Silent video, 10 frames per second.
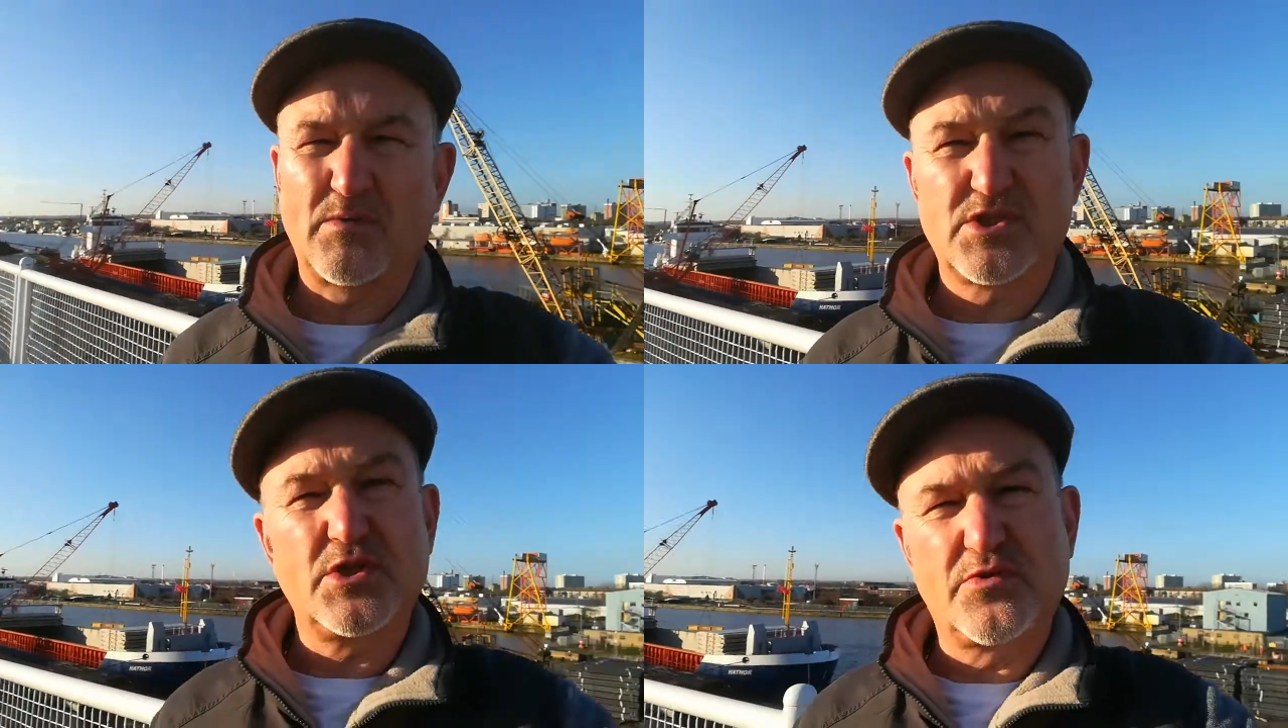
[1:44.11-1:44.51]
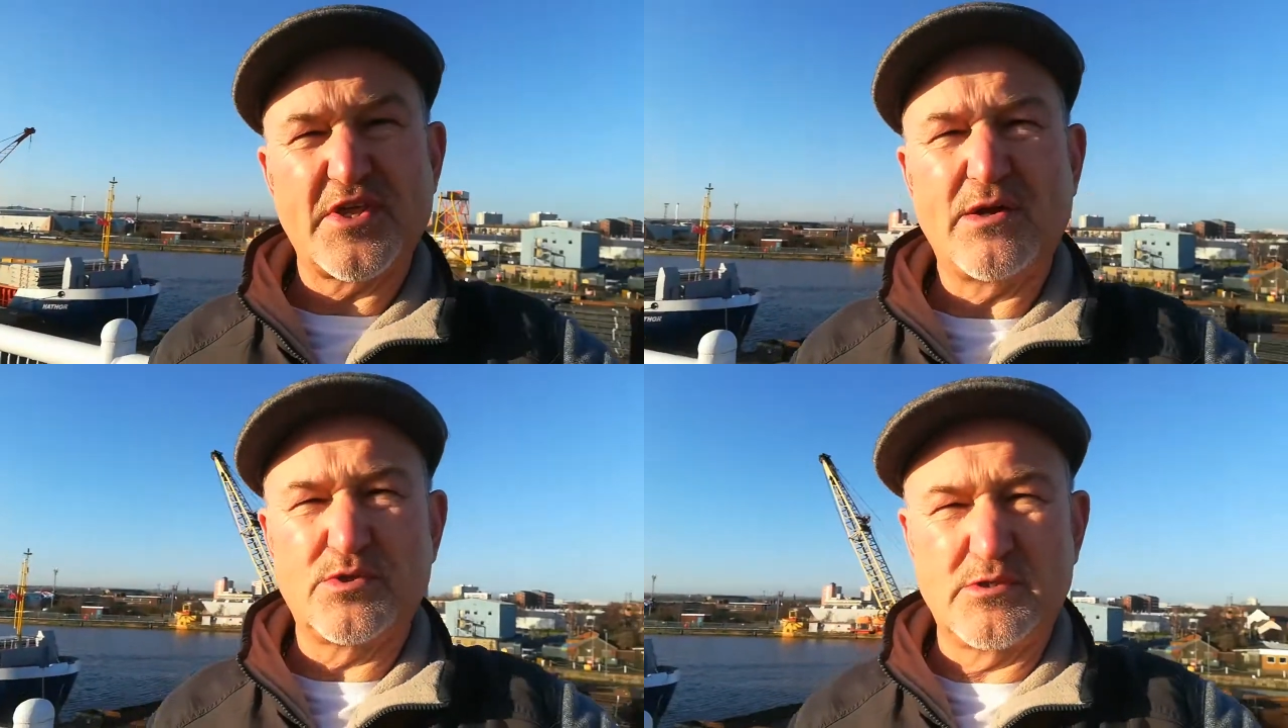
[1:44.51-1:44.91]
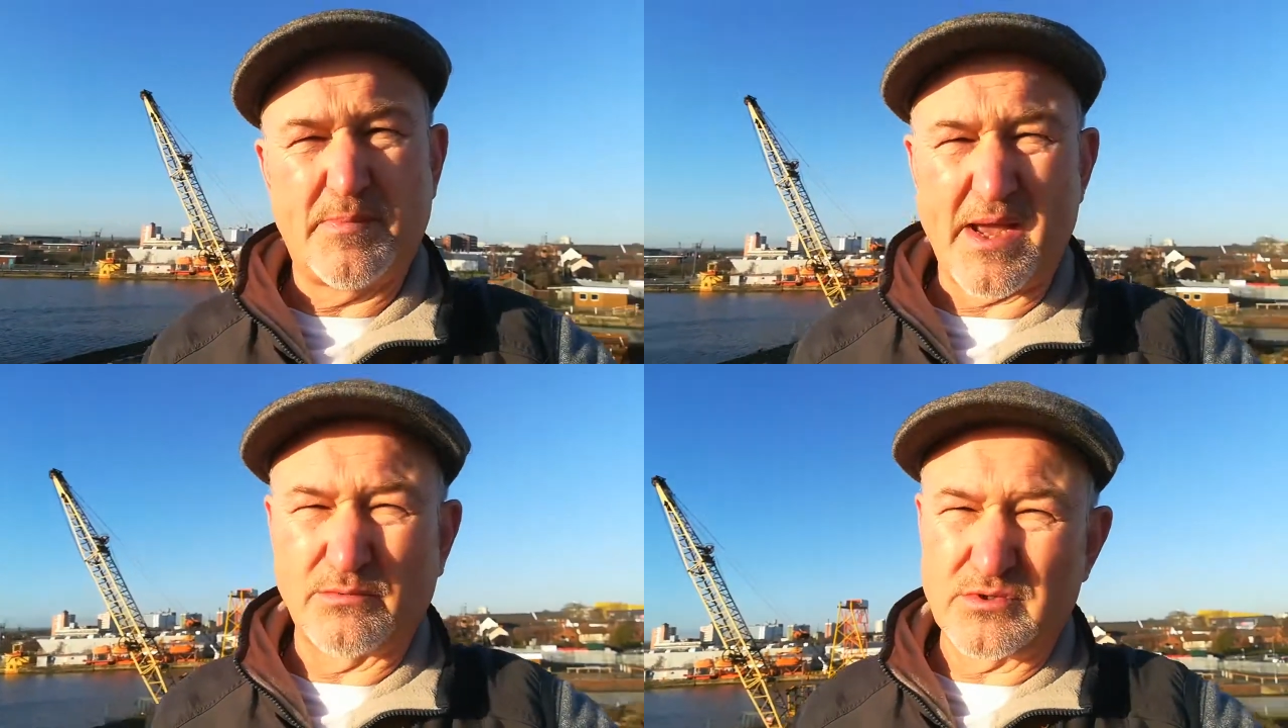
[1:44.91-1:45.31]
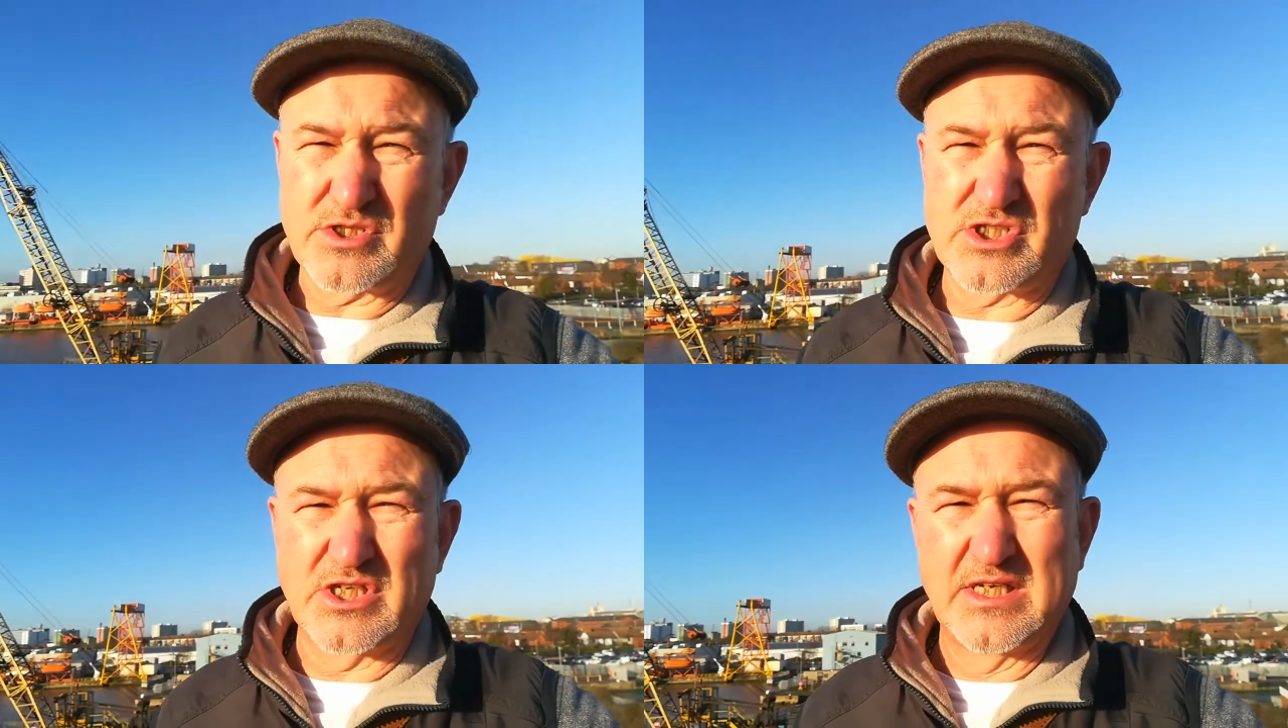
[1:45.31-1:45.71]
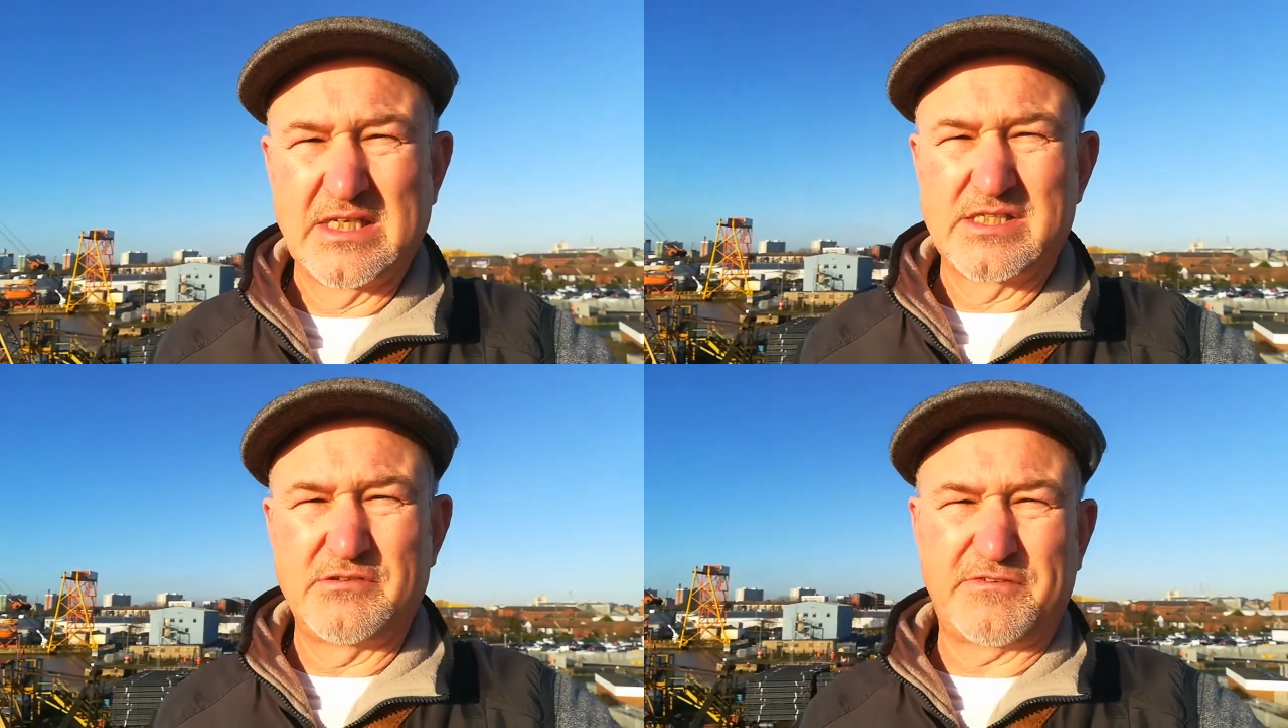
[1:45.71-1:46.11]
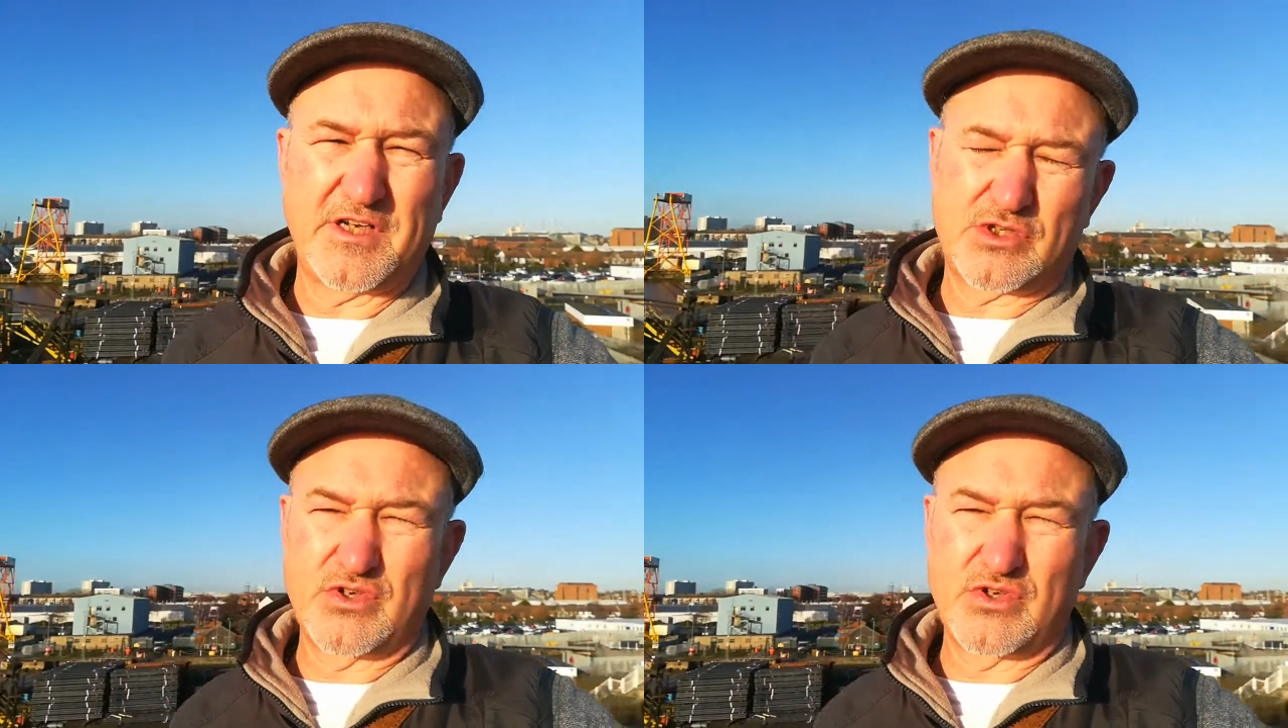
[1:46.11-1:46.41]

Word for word: £2,000 to finish